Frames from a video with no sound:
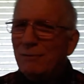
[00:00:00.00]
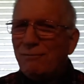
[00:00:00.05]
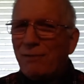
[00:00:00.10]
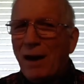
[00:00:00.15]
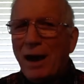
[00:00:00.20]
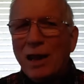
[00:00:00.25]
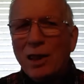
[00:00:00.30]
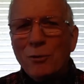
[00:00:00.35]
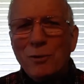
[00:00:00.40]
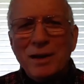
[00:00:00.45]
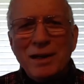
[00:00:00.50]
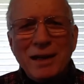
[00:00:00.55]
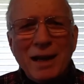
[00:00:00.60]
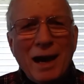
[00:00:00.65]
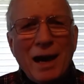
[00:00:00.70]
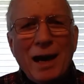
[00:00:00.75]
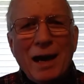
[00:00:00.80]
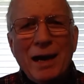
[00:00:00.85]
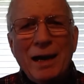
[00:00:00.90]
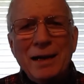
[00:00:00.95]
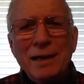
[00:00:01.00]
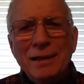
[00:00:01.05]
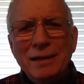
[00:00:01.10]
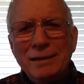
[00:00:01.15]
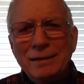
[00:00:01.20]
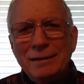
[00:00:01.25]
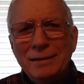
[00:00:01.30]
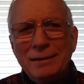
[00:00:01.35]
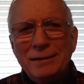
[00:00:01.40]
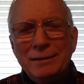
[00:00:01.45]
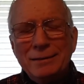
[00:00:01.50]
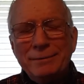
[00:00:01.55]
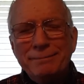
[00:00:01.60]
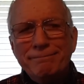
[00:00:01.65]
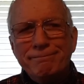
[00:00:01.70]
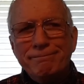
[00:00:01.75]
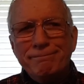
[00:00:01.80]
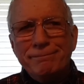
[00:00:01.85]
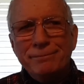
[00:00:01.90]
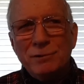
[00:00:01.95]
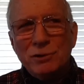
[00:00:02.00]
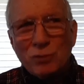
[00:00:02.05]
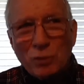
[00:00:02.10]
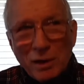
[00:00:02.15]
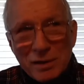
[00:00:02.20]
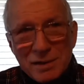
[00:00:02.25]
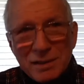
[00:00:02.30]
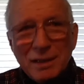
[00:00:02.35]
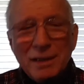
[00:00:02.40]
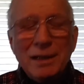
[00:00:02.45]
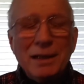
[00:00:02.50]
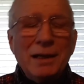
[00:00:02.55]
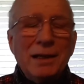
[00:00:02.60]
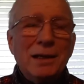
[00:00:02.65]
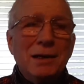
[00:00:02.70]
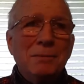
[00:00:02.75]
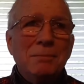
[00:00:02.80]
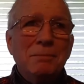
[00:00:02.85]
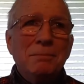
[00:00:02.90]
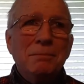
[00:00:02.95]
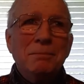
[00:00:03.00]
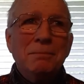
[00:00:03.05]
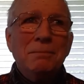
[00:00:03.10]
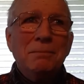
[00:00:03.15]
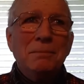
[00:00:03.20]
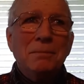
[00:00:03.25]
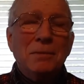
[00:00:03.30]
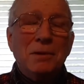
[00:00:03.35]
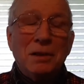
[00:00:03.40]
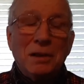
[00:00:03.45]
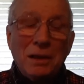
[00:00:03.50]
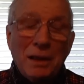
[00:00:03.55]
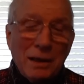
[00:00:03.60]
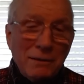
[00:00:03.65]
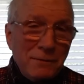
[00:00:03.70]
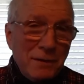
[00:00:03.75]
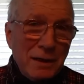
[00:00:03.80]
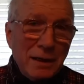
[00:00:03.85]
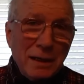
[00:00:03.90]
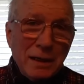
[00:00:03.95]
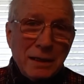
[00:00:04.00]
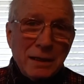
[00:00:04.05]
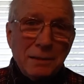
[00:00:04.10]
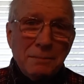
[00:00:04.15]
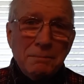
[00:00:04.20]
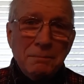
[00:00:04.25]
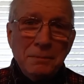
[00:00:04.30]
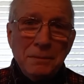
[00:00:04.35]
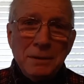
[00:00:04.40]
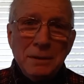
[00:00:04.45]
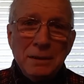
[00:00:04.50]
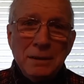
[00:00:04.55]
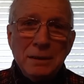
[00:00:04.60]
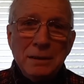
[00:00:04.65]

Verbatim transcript: Following God, trusting Him, loving Him,